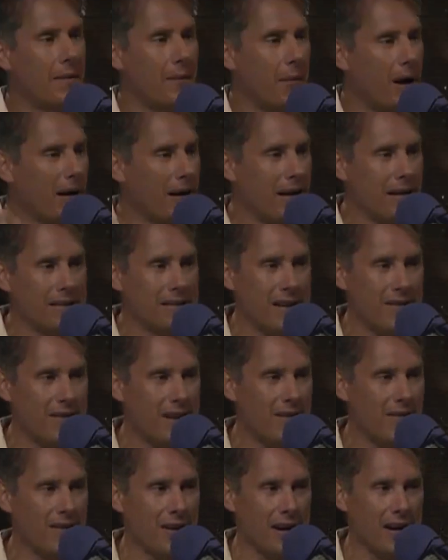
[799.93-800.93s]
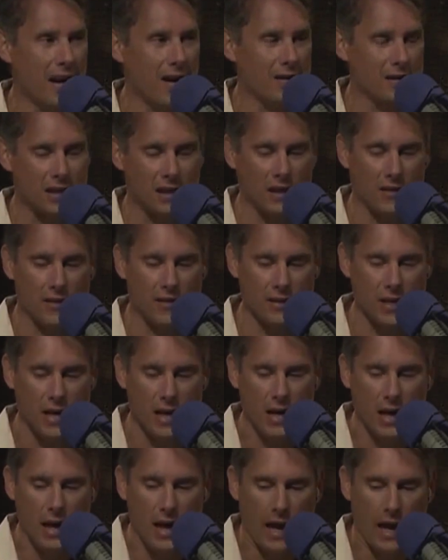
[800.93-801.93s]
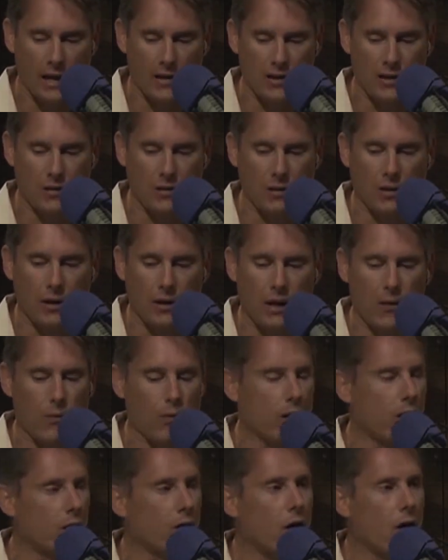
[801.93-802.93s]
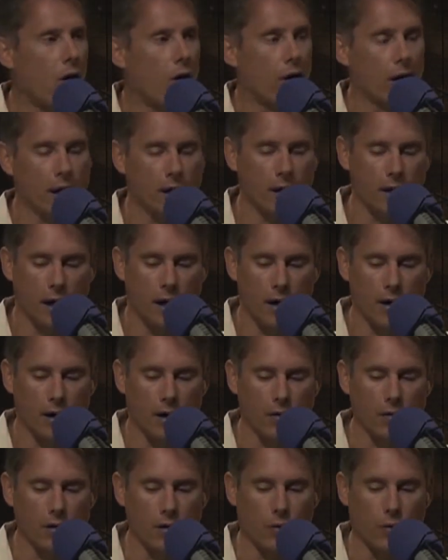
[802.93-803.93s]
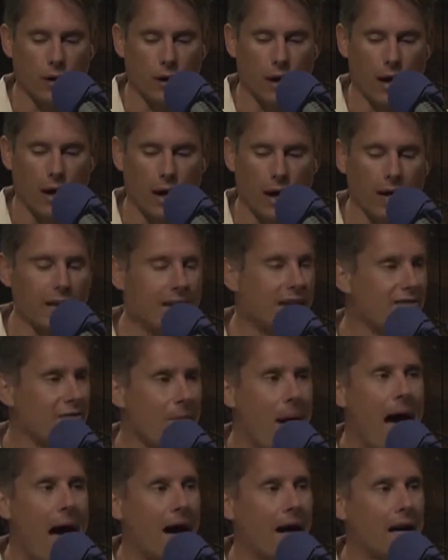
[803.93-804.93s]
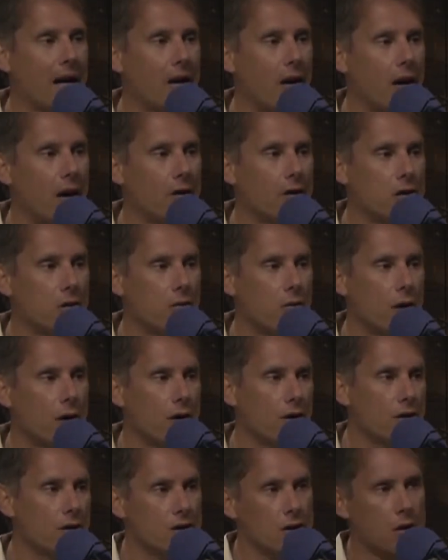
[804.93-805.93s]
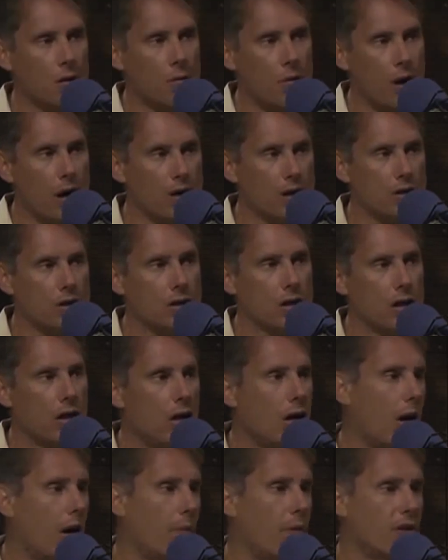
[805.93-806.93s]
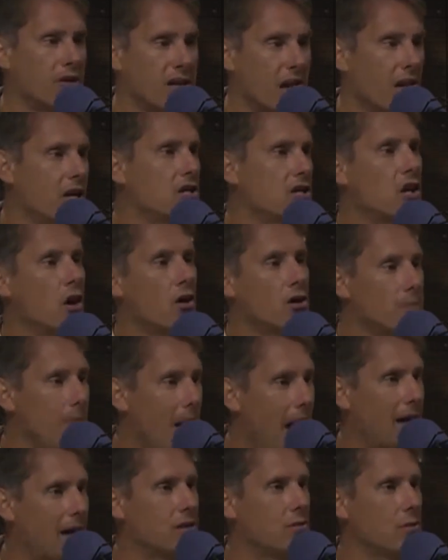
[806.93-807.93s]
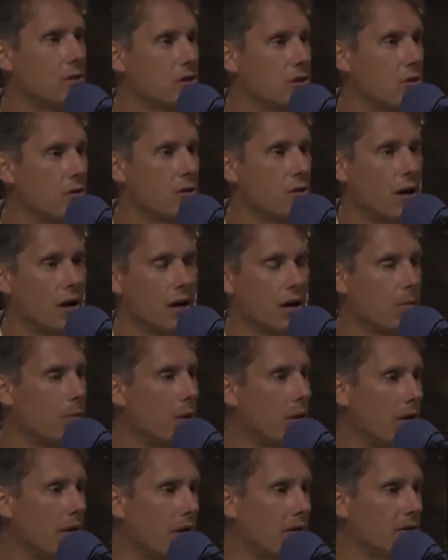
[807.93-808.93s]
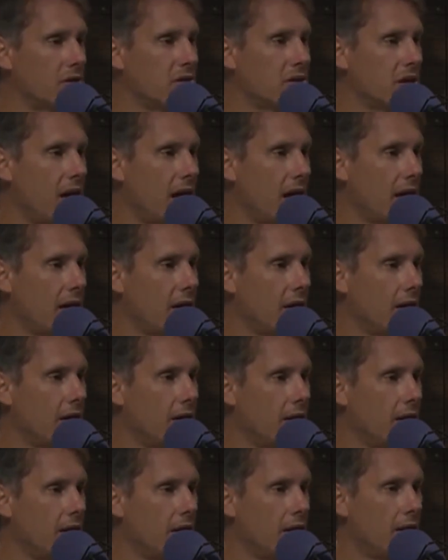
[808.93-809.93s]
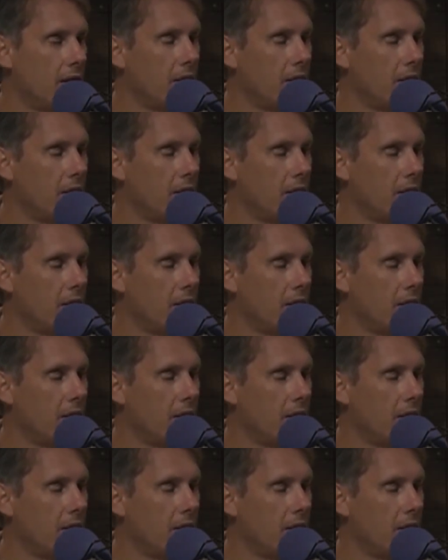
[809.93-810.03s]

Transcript: my kids have Kiva accounts. I love this. As you look at where you're going, are you doing a, a give back at all to where so much a percentage goes back to a, so, a community or society? Well, what we're